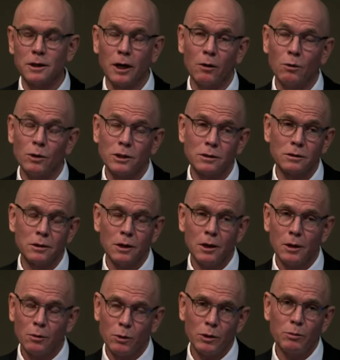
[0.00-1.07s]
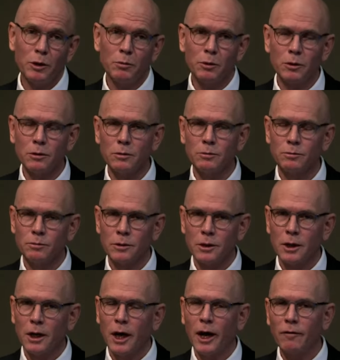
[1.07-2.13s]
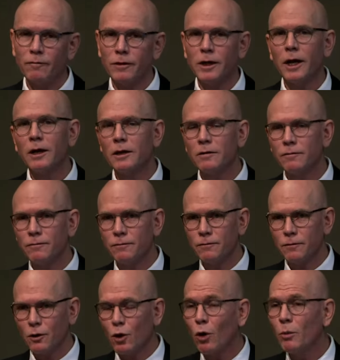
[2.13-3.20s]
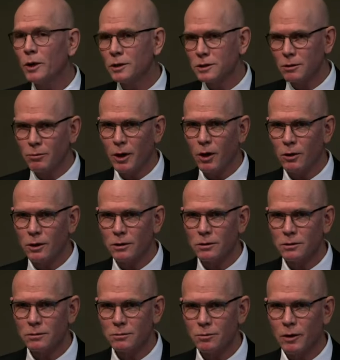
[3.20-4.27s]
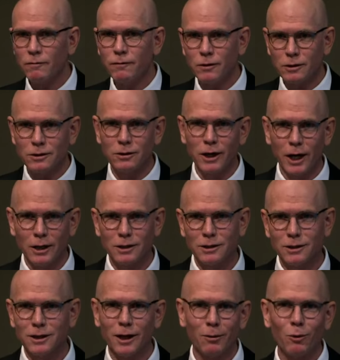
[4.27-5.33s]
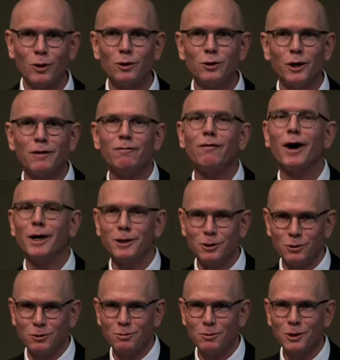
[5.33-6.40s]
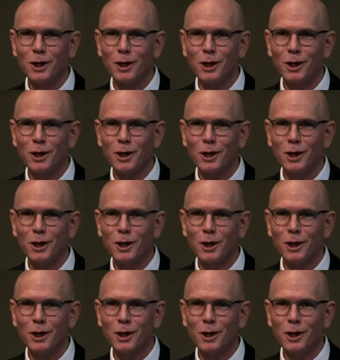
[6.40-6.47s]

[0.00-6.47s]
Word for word: I always, when people have negative comments about it, my first reaction is I want to invite you.